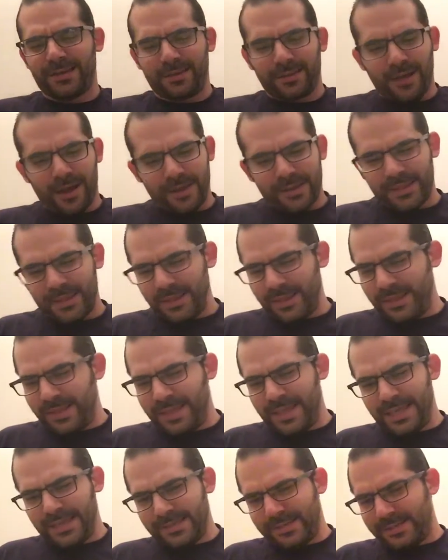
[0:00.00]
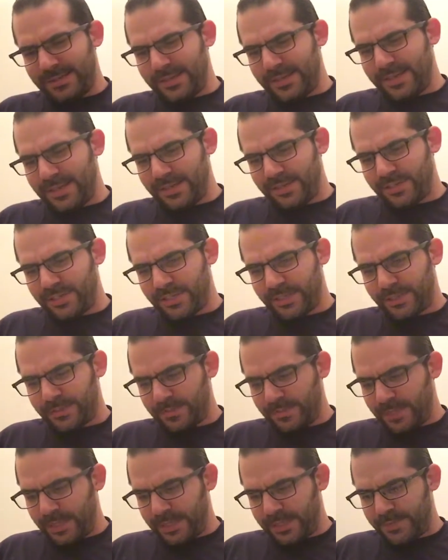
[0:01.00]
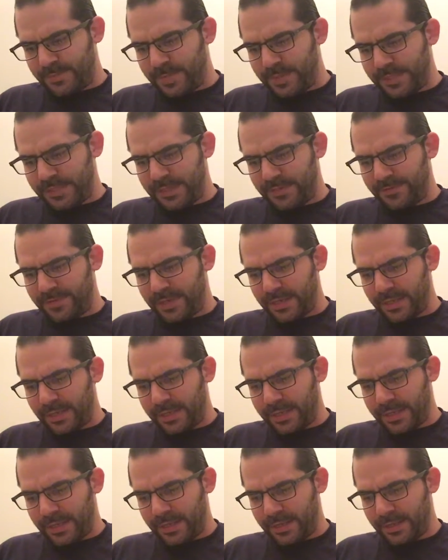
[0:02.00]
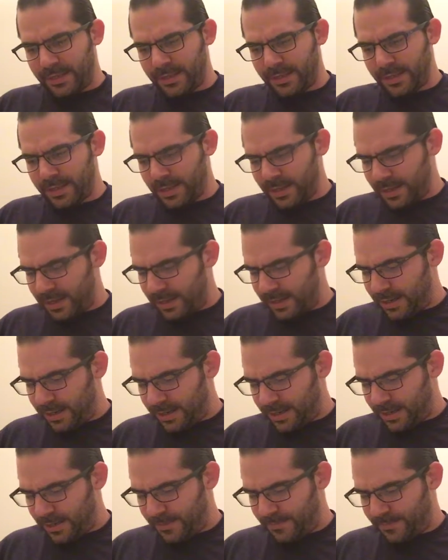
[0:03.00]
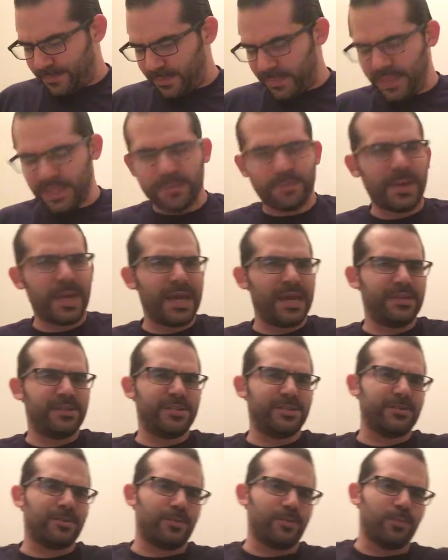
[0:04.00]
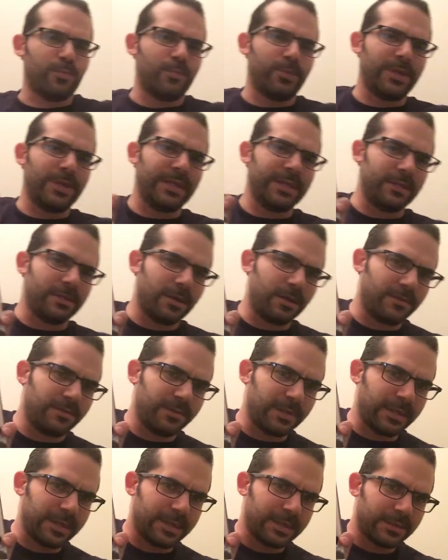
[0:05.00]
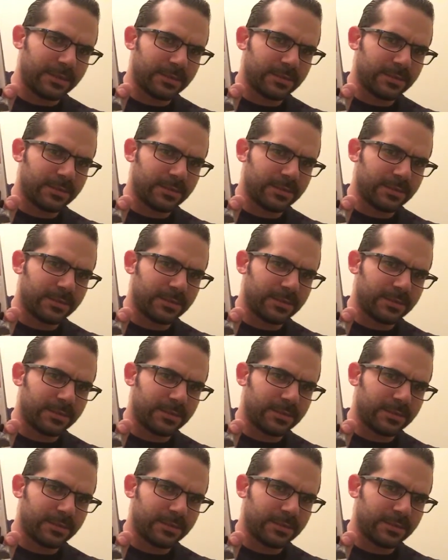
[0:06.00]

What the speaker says: it a lot. This edition specifically, the pages are really lovely.